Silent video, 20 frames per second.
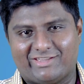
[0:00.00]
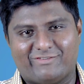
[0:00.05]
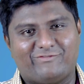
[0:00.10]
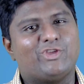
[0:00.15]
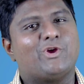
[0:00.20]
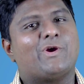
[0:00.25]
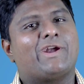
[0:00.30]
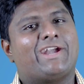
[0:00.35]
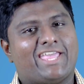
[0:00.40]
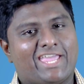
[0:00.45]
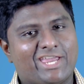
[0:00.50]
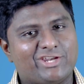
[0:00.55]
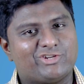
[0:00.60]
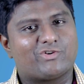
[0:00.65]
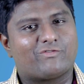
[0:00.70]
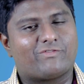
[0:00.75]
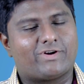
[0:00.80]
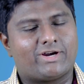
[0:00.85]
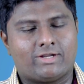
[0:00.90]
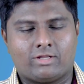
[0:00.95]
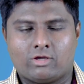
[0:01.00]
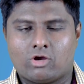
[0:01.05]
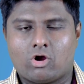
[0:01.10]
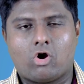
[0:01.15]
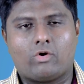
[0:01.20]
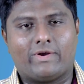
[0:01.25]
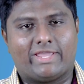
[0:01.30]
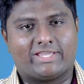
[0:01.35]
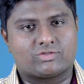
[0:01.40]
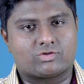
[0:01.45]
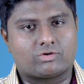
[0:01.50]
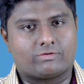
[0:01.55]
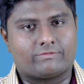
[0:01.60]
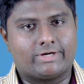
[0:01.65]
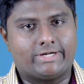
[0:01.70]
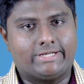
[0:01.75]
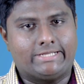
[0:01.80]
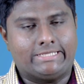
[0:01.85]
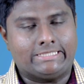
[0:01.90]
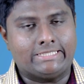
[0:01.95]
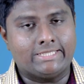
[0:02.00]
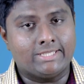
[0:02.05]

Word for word: if you are an introvert or extrovert.